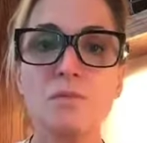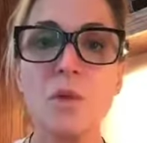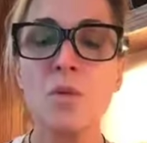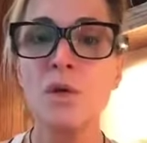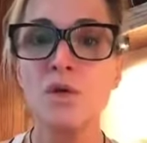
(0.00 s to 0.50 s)

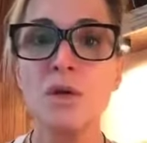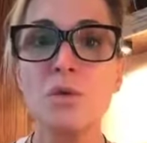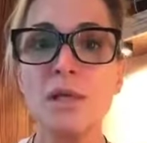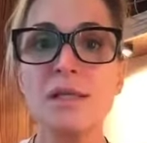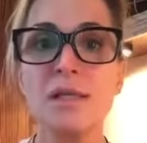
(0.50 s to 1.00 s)
when you're
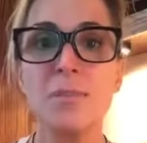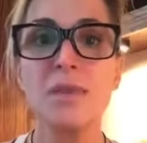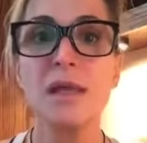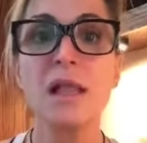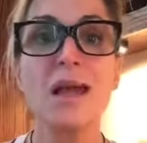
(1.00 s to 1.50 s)
doing
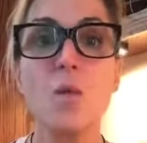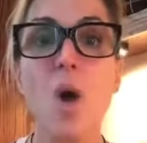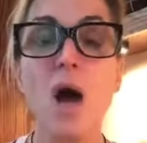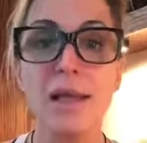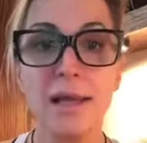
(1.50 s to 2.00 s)
something like
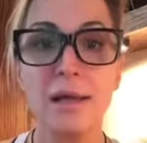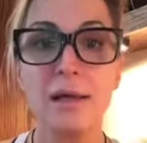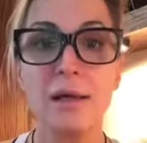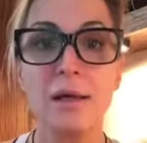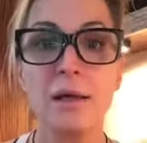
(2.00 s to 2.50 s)

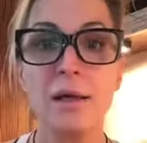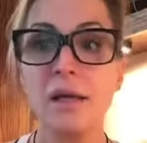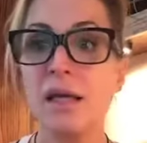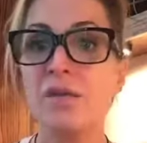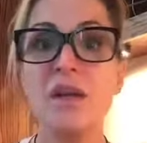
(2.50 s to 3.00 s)
walking,
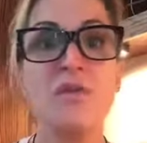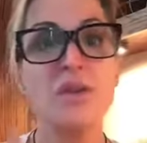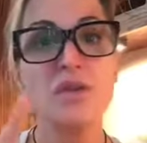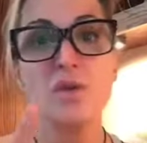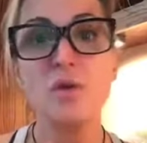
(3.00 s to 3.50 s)
even if
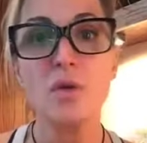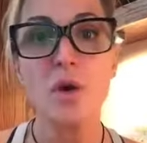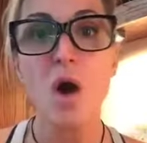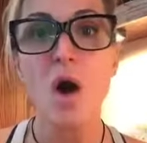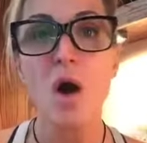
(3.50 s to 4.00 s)
it's to your
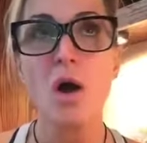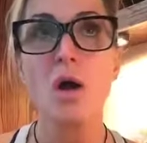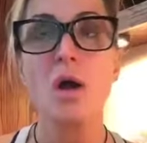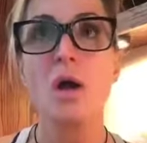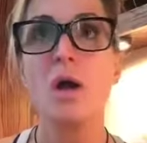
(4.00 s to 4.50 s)
car,